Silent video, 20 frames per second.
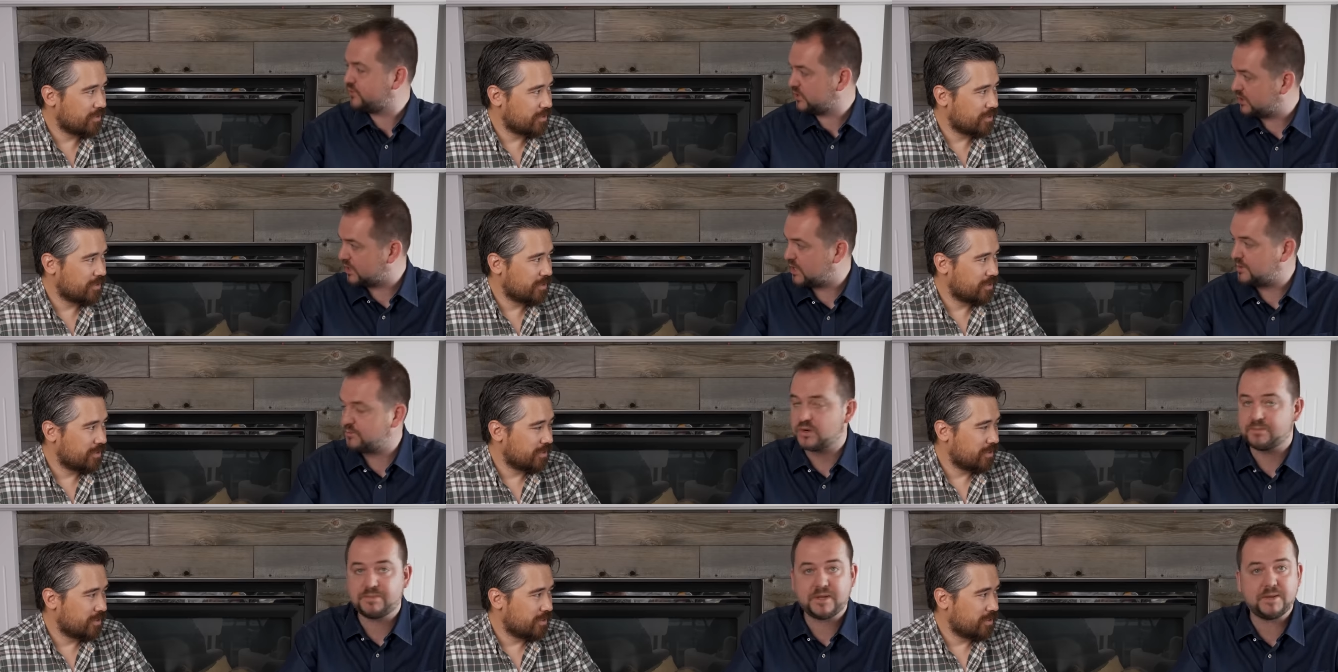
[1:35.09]
Speaker 1: for a
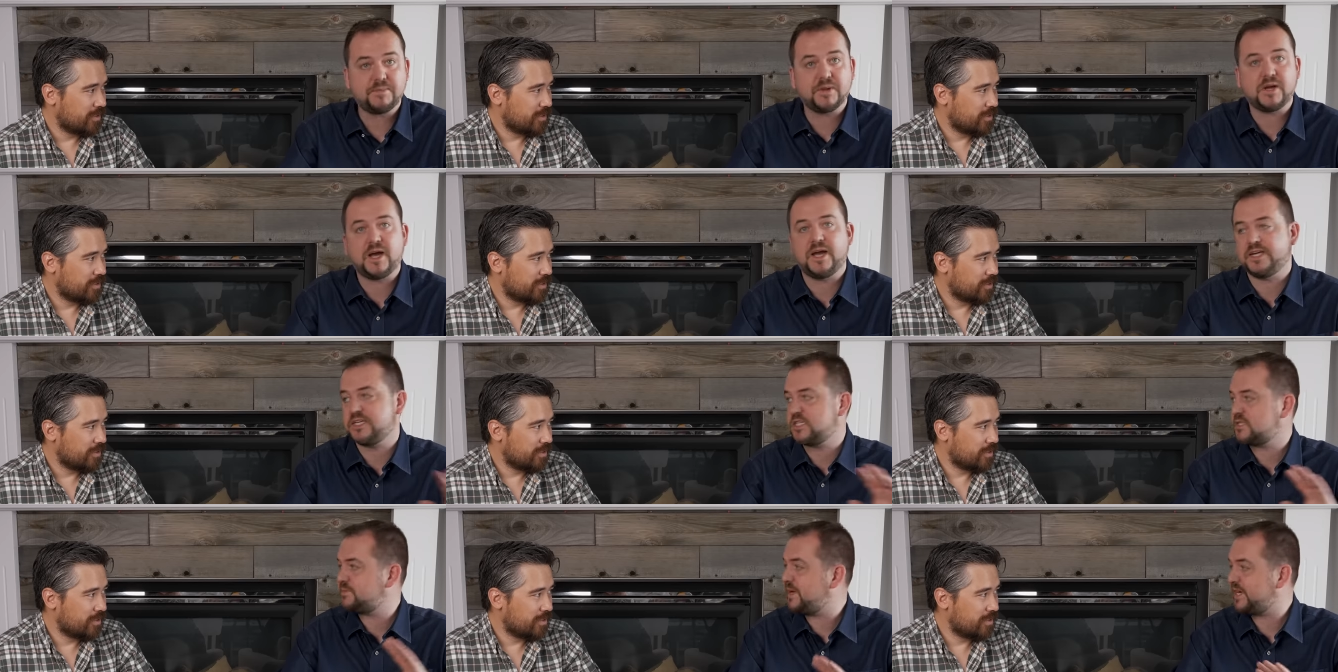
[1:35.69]
lot more people.
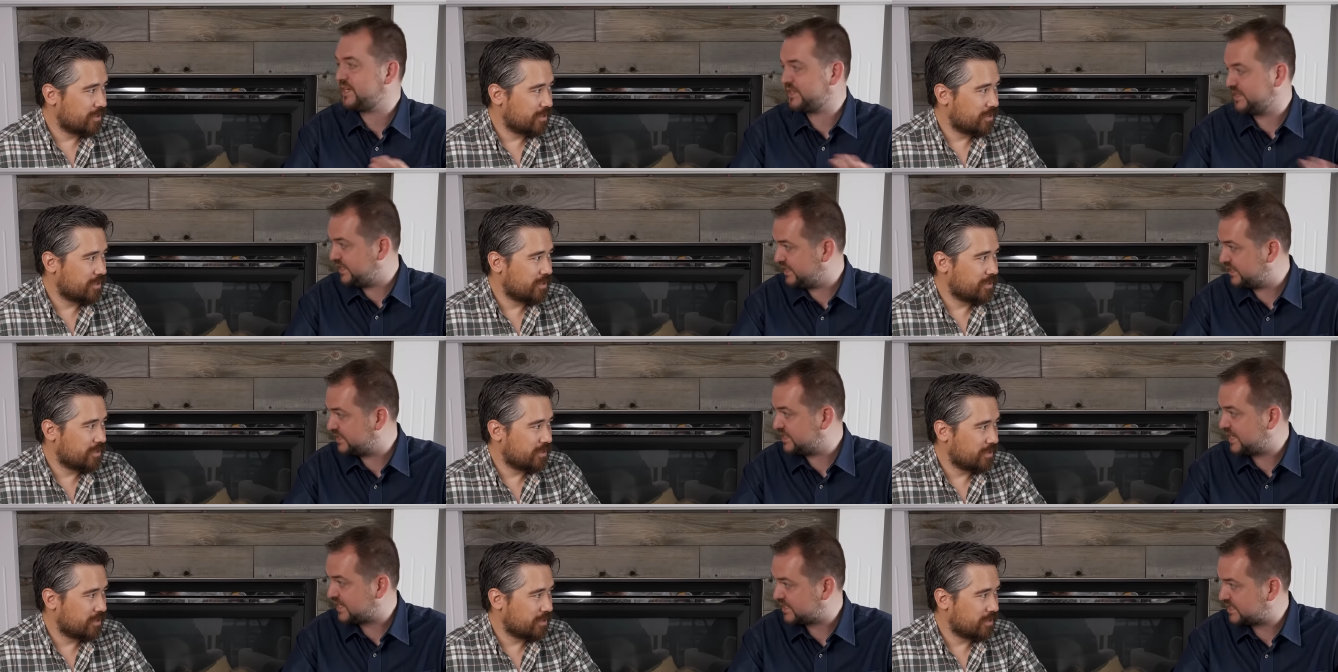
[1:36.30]
I expect the
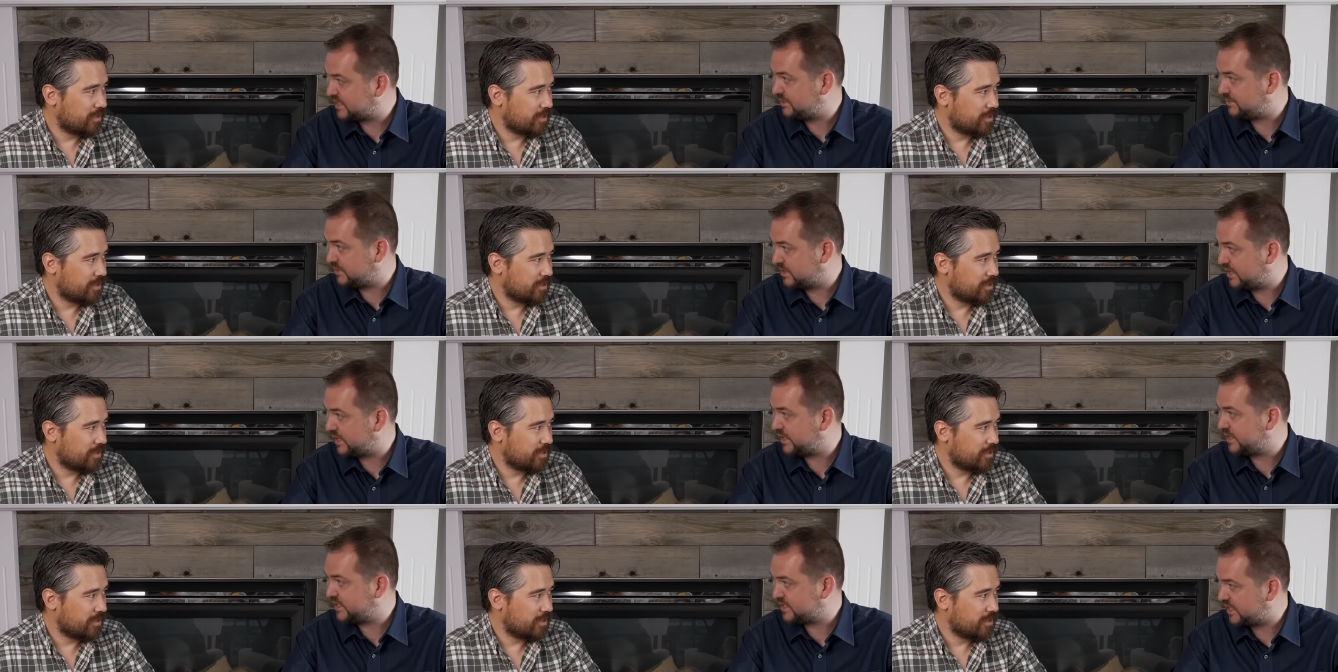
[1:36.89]
exact same
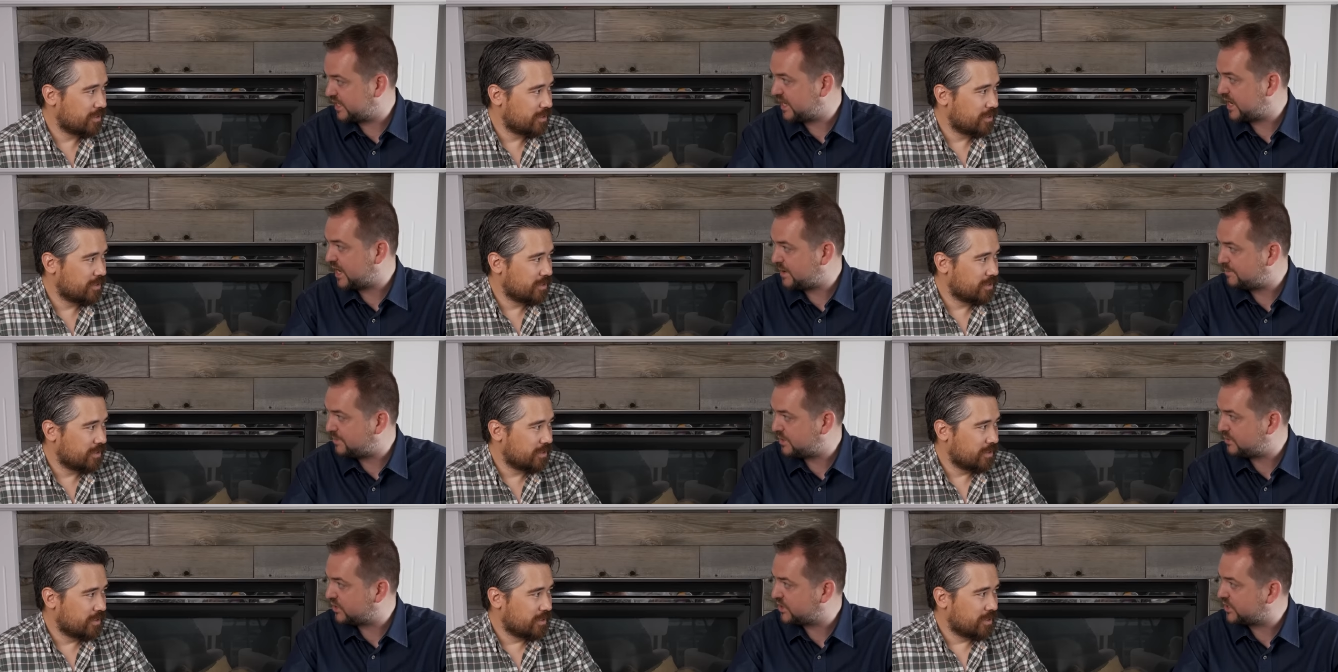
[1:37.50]
thing is going to
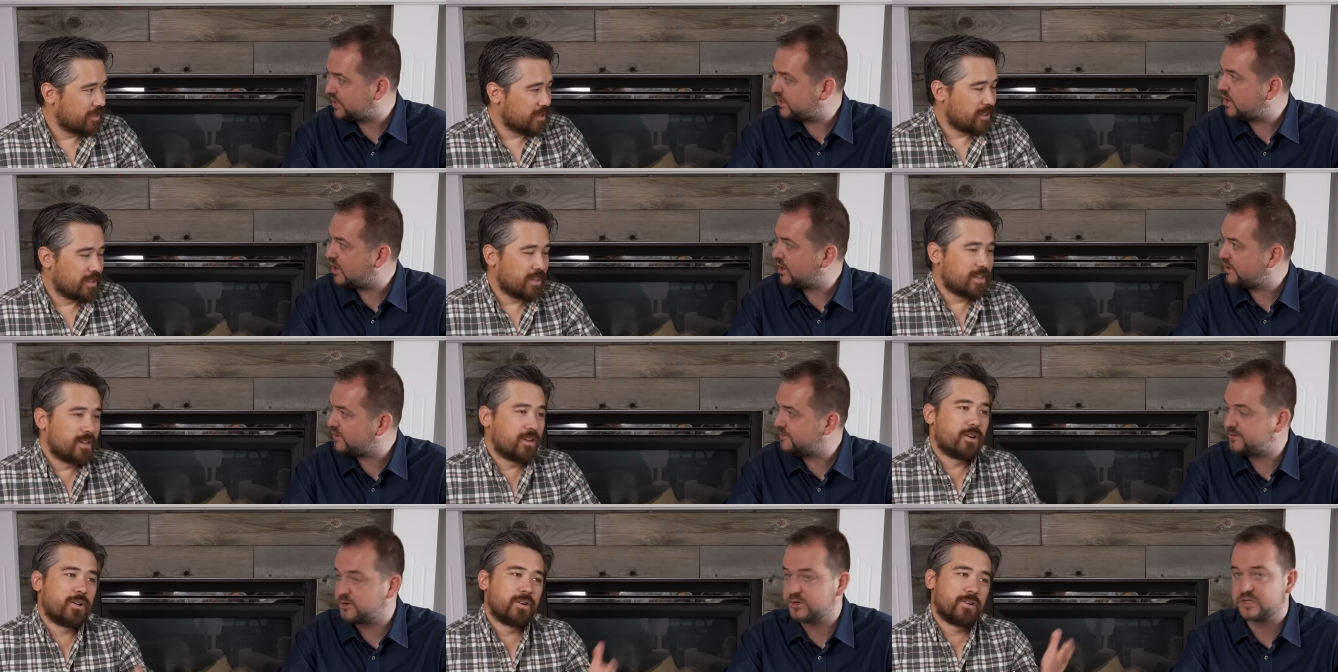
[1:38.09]
happen with their
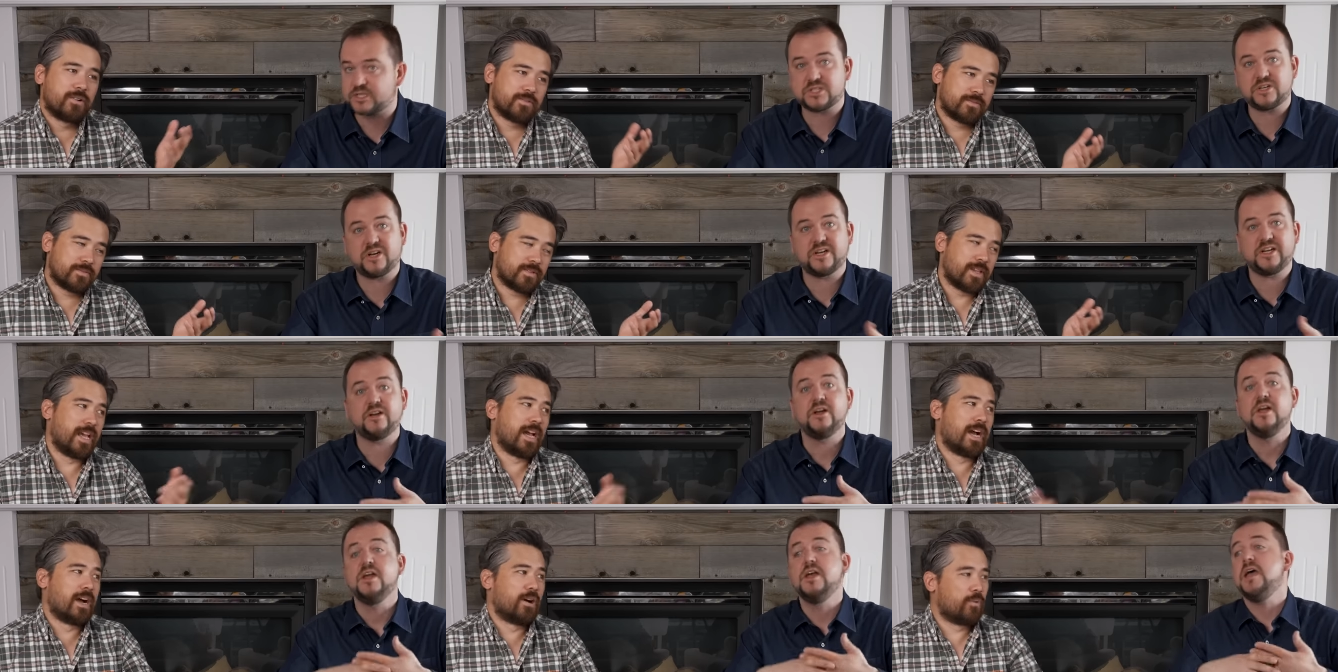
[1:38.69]
autofocus on
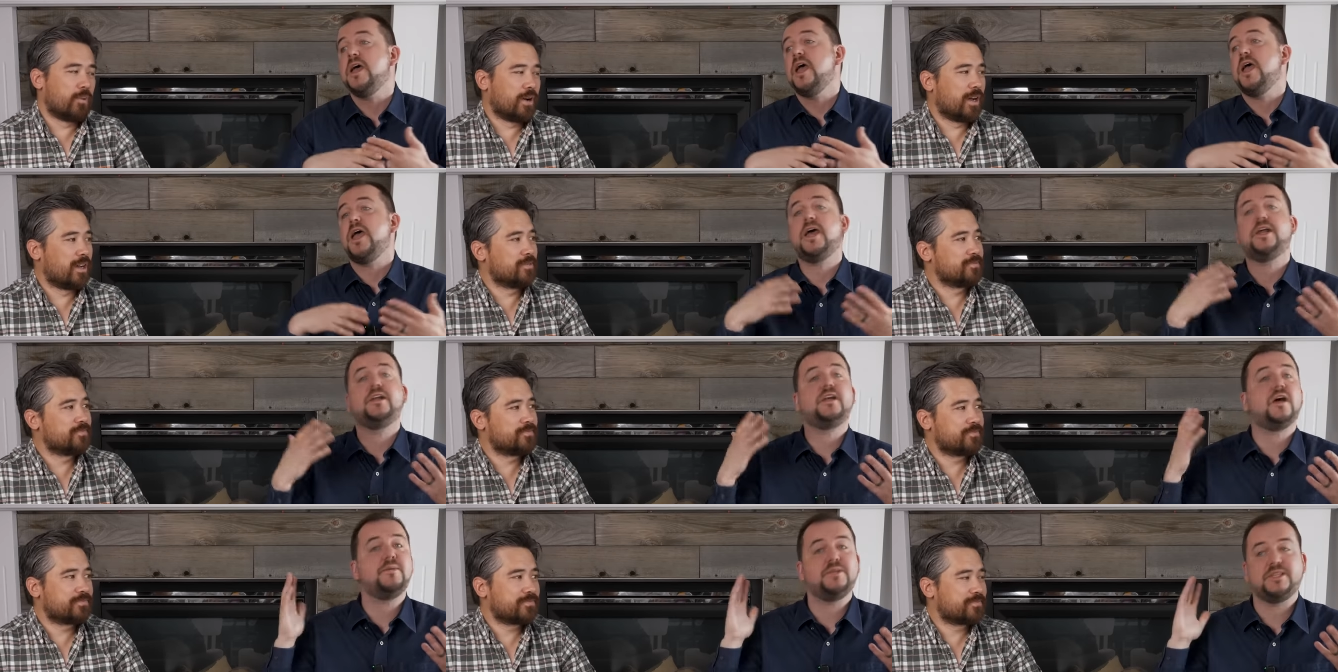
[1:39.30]
here. Yeah, well,
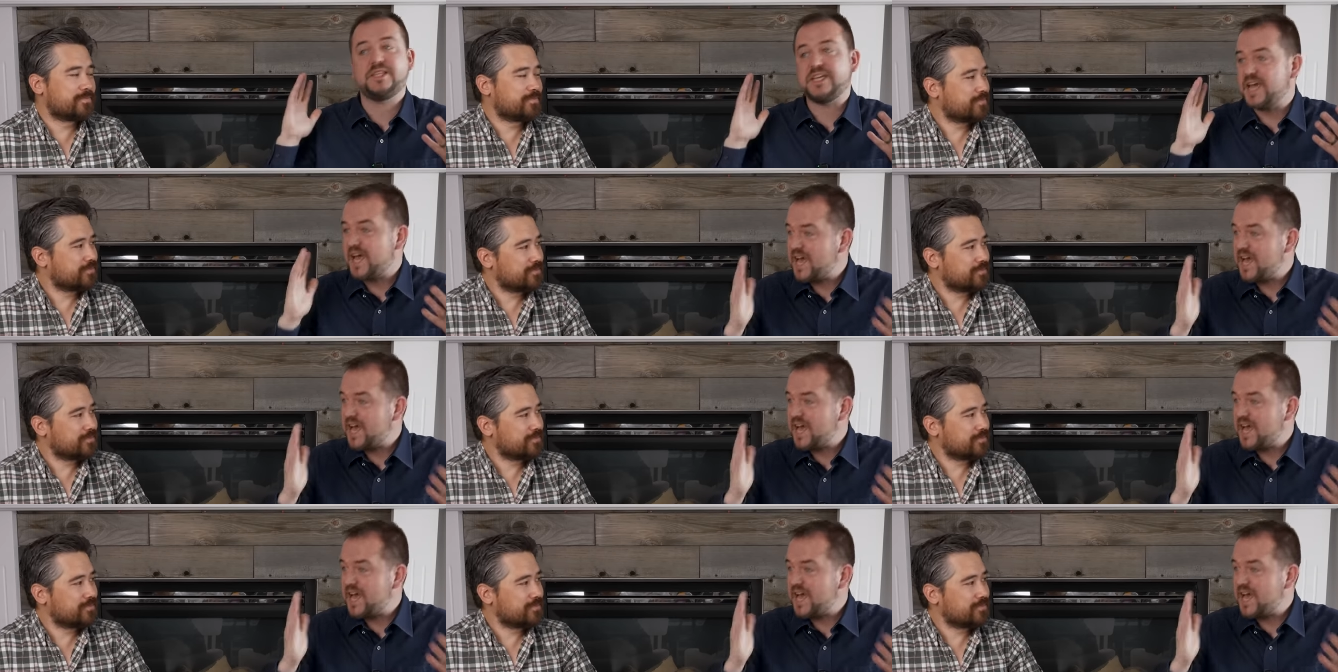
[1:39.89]
and I mean, the